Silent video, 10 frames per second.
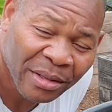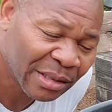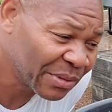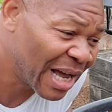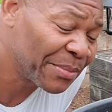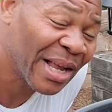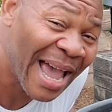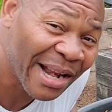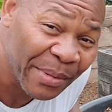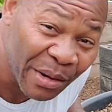Sometimes I
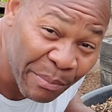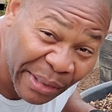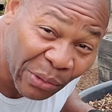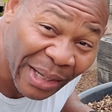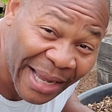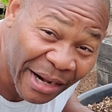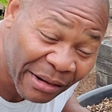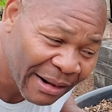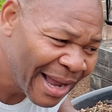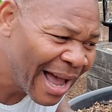add them in the middle
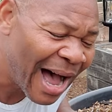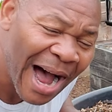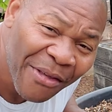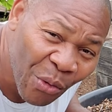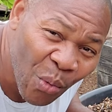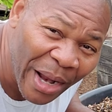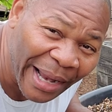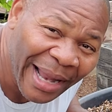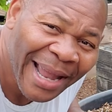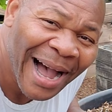layer. Either
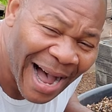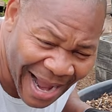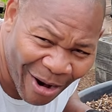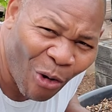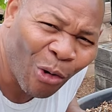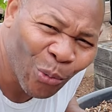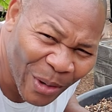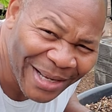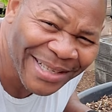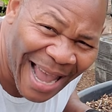way, I
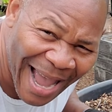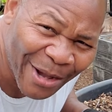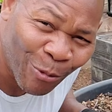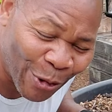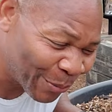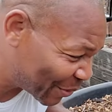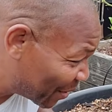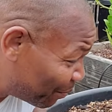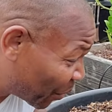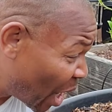always add worms.
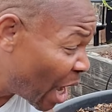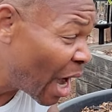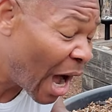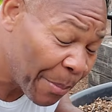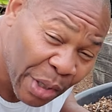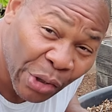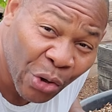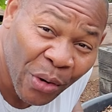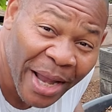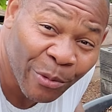I'm gonna
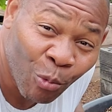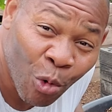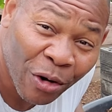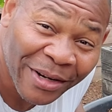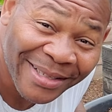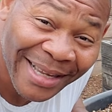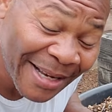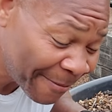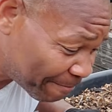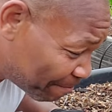go ahead and water this in.